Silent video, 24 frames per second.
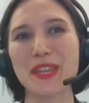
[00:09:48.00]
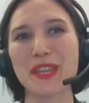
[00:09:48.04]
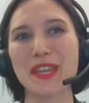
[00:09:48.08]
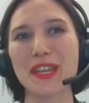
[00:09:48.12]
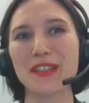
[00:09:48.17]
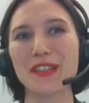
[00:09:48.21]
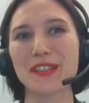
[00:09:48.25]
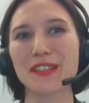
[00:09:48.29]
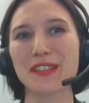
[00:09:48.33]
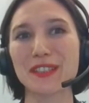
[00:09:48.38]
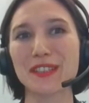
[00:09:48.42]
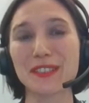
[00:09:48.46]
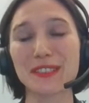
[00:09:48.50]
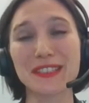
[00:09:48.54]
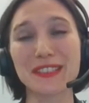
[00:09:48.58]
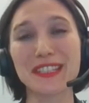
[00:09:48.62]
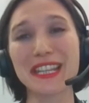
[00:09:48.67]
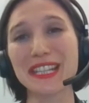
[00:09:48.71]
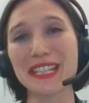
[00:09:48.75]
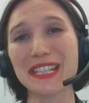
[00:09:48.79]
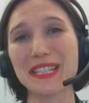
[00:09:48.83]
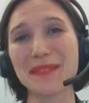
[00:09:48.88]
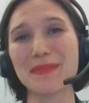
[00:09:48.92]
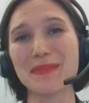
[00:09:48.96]

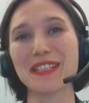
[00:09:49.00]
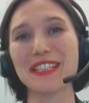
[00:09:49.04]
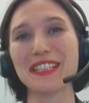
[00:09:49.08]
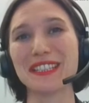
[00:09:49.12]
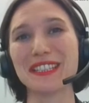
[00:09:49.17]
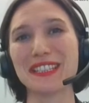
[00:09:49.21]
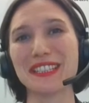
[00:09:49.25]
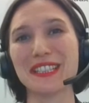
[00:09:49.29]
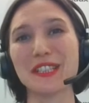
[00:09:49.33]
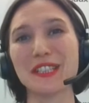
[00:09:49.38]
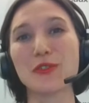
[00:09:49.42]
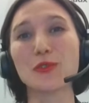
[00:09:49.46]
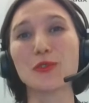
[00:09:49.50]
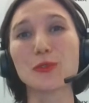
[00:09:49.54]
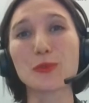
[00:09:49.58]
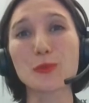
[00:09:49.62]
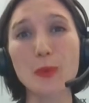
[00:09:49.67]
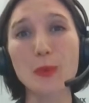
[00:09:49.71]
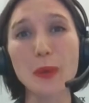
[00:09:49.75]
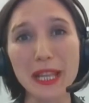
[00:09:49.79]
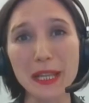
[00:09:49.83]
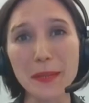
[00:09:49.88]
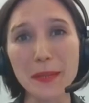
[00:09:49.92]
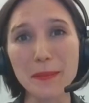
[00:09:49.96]
Sustainability could
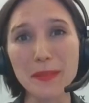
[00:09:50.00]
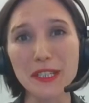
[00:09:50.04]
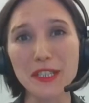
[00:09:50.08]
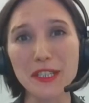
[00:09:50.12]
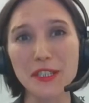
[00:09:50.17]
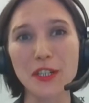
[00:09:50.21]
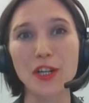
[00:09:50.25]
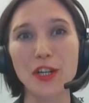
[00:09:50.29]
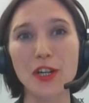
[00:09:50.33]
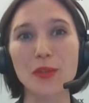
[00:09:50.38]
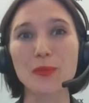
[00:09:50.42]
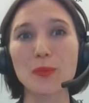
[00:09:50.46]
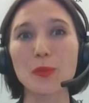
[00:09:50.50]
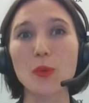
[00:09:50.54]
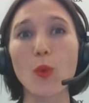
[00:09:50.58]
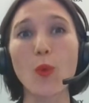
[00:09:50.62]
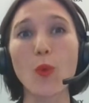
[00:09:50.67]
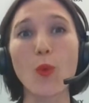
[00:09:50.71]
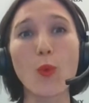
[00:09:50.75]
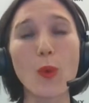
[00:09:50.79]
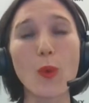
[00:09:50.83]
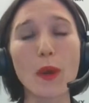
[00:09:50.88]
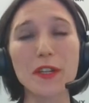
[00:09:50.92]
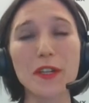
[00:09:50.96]
well become
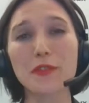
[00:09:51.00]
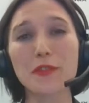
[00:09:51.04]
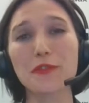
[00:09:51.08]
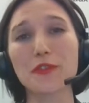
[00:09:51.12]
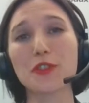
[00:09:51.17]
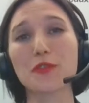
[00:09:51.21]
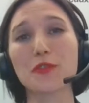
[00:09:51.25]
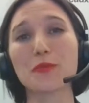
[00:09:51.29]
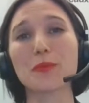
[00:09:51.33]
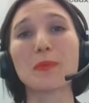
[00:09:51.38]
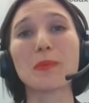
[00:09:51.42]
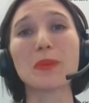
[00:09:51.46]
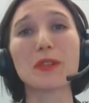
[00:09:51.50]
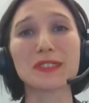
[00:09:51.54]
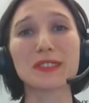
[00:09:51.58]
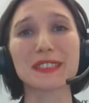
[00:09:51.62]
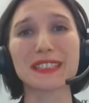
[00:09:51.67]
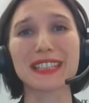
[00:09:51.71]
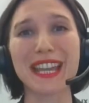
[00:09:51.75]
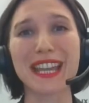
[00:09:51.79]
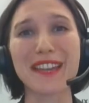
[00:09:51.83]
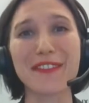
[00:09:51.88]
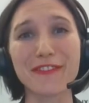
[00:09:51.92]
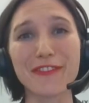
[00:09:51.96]
one of your most
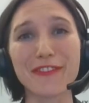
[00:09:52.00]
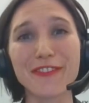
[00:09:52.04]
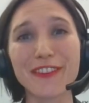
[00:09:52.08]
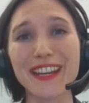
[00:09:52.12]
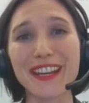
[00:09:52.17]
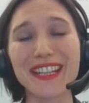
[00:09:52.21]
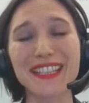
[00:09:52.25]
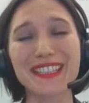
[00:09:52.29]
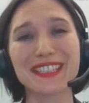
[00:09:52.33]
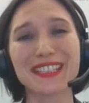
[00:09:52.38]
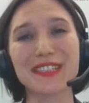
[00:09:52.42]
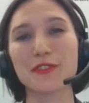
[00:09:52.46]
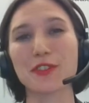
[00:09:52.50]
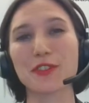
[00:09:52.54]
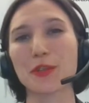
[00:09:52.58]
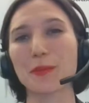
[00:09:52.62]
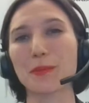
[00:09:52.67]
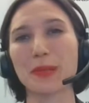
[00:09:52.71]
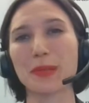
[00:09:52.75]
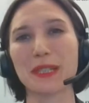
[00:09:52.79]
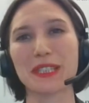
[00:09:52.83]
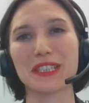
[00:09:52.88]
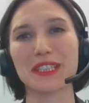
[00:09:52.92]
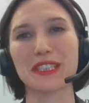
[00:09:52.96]
effective
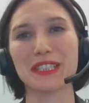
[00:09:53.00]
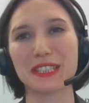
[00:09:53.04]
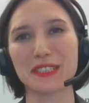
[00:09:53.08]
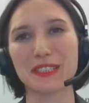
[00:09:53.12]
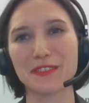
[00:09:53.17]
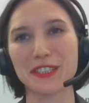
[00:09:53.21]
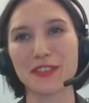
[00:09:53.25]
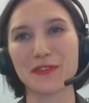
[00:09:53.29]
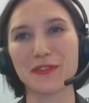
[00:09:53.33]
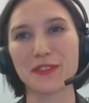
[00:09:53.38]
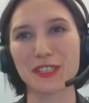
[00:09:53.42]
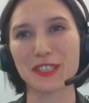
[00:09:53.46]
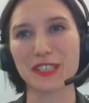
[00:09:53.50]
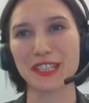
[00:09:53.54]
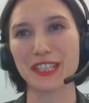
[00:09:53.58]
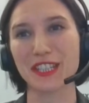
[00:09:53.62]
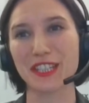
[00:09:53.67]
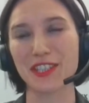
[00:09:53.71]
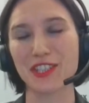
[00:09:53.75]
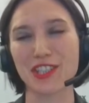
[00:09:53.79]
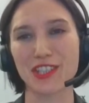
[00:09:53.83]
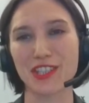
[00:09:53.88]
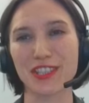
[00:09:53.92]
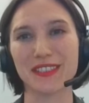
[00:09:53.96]
competitive
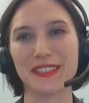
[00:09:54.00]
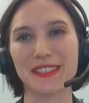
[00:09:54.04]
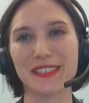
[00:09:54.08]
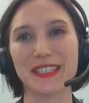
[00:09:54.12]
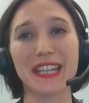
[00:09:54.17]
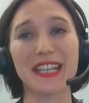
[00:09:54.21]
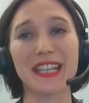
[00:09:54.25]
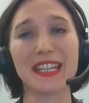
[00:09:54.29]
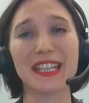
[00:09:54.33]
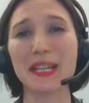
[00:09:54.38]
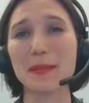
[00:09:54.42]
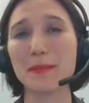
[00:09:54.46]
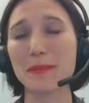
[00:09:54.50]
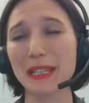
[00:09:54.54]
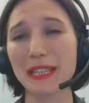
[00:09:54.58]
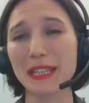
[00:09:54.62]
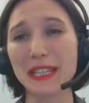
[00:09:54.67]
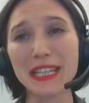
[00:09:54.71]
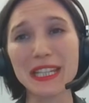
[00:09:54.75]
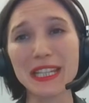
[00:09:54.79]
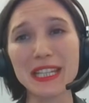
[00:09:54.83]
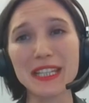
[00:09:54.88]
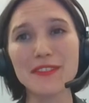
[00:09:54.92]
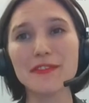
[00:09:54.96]
advantages. And I
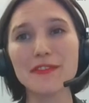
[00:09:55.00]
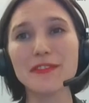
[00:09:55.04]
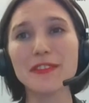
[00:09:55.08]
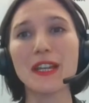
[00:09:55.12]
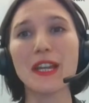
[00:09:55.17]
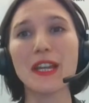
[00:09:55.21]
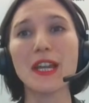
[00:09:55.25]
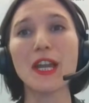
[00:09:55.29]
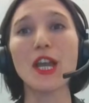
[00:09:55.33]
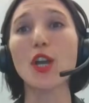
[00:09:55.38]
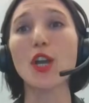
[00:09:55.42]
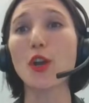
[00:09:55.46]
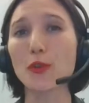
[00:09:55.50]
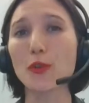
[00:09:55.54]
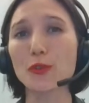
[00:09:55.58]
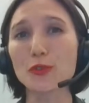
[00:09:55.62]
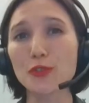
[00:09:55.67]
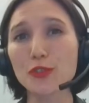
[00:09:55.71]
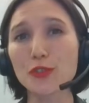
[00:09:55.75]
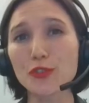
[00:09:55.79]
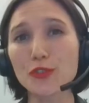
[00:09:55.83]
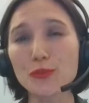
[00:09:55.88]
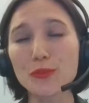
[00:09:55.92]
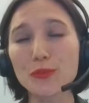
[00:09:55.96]
believe
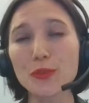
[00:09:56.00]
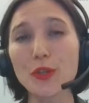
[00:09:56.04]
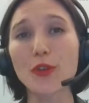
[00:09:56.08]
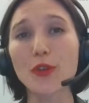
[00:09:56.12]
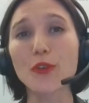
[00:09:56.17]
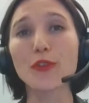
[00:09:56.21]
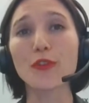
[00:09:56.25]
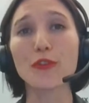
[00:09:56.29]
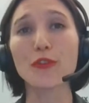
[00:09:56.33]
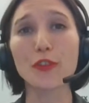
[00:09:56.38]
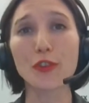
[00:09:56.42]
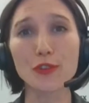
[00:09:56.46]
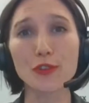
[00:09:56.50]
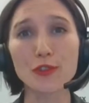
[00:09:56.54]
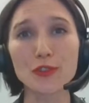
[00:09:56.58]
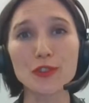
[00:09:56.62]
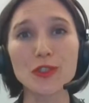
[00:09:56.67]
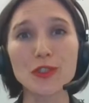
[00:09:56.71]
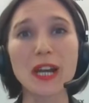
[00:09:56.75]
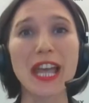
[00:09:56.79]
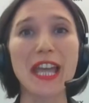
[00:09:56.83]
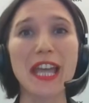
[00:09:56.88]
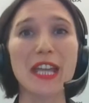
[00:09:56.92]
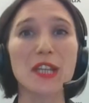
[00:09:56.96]
consumers
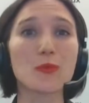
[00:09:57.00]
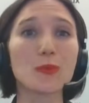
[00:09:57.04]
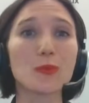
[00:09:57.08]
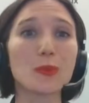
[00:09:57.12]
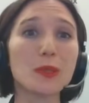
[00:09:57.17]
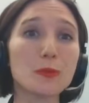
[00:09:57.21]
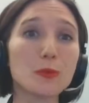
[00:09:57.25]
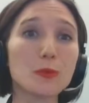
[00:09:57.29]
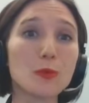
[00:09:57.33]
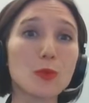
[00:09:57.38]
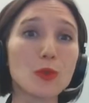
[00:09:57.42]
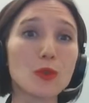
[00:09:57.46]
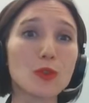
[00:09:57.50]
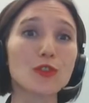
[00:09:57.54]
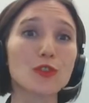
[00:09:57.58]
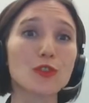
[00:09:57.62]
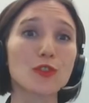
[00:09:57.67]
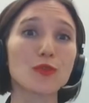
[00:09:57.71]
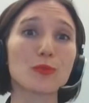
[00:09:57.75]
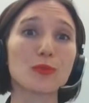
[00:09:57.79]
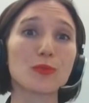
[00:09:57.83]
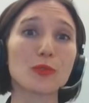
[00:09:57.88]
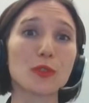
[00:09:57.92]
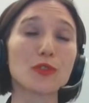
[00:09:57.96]
follow and reward
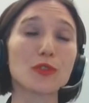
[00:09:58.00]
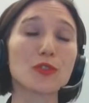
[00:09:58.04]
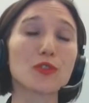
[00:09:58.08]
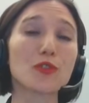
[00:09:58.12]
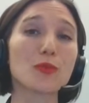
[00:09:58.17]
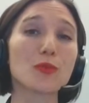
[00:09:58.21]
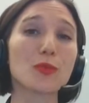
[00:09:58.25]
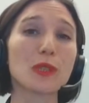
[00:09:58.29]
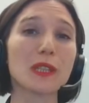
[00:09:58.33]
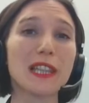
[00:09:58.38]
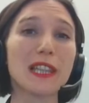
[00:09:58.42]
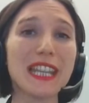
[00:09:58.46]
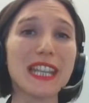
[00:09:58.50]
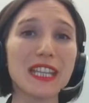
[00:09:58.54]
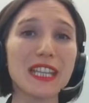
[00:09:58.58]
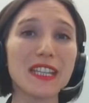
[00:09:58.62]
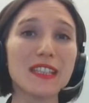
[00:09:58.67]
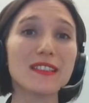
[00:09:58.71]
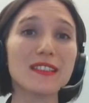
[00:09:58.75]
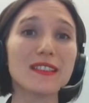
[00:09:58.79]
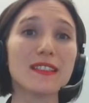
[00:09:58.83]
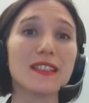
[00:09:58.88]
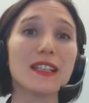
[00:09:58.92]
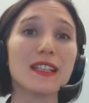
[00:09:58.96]
the brands who
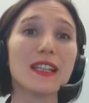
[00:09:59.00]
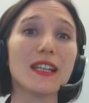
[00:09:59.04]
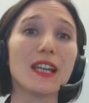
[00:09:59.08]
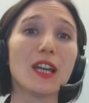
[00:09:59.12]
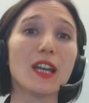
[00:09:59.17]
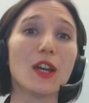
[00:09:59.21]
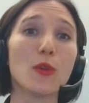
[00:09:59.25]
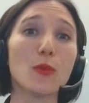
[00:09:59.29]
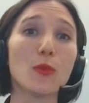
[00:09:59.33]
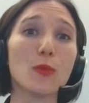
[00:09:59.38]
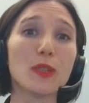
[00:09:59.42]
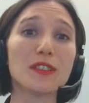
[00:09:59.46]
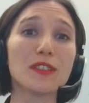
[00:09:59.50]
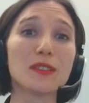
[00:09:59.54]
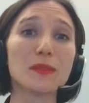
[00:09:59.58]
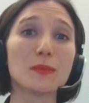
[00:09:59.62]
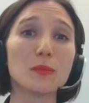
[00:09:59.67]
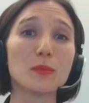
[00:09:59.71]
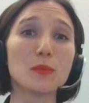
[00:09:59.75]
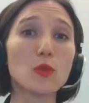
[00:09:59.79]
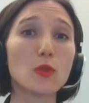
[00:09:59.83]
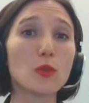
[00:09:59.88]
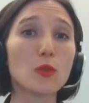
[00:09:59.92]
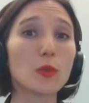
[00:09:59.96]
lead with
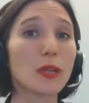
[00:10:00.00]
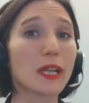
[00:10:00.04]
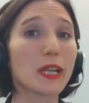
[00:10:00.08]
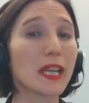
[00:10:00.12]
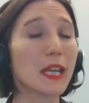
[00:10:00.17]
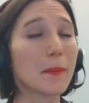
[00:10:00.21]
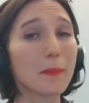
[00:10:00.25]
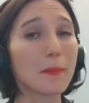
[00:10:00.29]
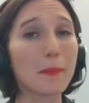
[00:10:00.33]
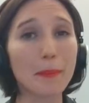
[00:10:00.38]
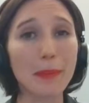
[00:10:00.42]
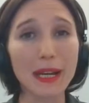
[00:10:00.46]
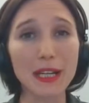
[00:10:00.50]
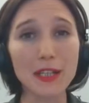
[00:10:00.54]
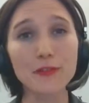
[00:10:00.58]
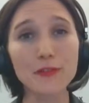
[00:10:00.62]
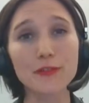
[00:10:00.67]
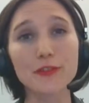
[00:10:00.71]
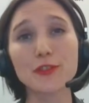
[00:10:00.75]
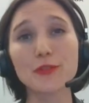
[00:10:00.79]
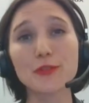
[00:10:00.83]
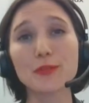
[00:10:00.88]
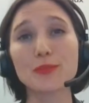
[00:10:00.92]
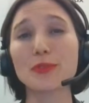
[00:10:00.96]
more
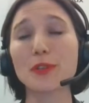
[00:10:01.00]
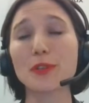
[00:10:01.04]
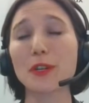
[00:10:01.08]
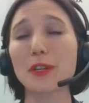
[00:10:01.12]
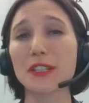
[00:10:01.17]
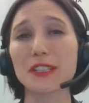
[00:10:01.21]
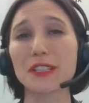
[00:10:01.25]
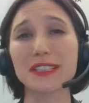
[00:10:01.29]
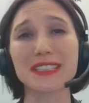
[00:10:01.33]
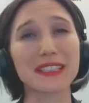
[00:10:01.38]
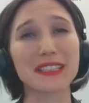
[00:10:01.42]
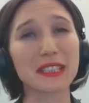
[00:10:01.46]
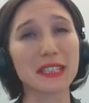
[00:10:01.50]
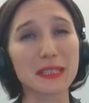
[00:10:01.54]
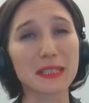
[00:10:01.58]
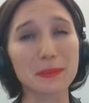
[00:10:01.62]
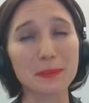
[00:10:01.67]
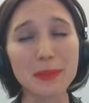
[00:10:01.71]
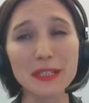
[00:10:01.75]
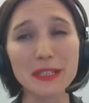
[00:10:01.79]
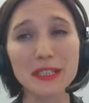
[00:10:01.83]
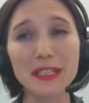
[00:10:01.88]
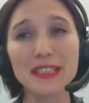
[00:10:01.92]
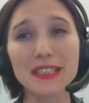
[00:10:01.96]
impactful product and
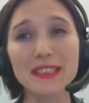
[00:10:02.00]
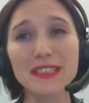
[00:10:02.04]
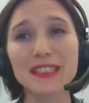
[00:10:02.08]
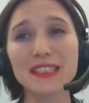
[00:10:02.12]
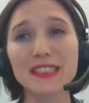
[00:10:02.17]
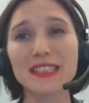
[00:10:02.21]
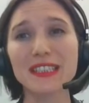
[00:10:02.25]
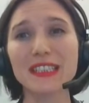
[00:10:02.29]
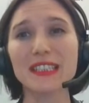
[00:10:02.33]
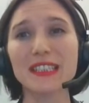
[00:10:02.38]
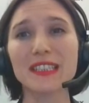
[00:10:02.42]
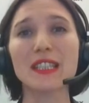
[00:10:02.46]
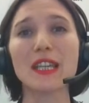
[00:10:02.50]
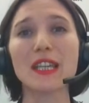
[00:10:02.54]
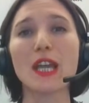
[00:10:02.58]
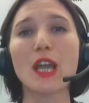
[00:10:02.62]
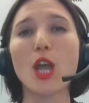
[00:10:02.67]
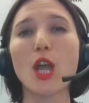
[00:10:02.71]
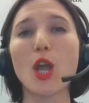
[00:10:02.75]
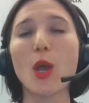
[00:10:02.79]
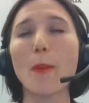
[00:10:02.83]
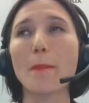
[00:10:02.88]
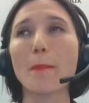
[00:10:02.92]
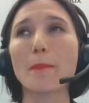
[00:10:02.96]
experiences,
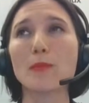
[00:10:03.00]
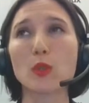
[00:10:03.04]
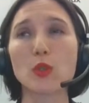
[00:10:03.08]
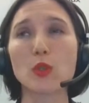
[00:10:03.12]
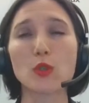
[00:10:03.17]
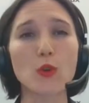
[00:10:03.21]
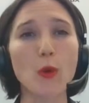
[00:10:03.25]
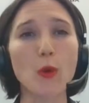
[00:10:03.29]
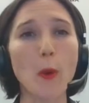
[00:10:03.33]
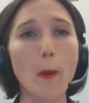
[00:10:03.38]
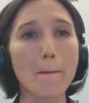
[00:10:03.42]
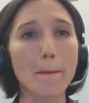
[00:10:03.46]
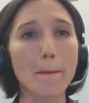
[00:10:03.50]
more